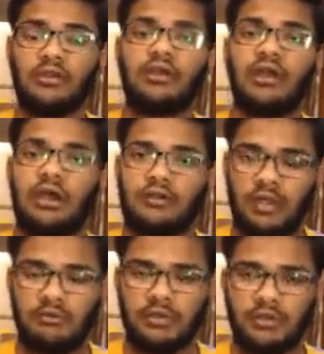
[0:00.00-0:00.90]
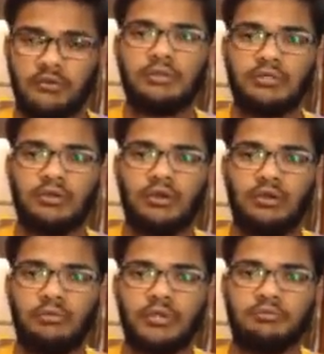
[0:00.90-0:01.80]
car driver, of
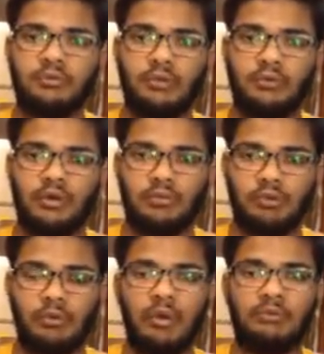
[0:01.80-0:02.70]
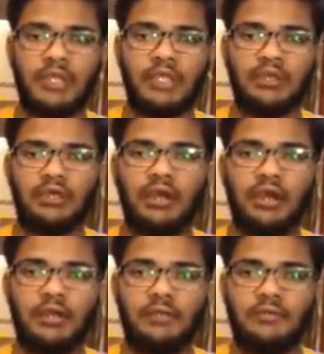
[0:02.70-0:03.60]
which probability R